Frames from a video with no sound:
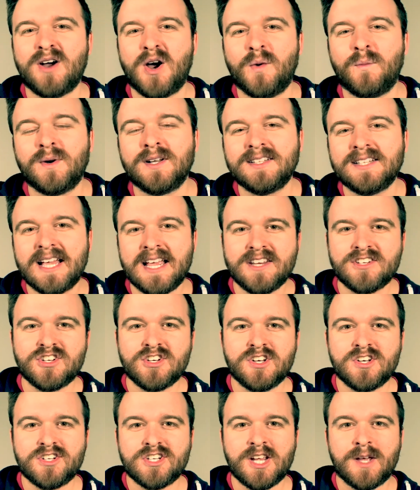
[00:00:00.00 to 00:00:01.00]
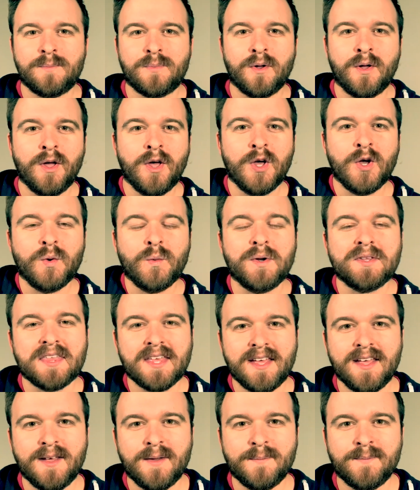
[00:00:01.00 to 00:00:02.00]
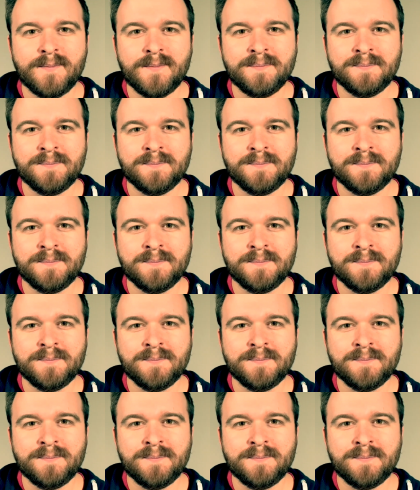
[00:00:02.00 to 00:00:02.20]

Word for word: a relationship with him.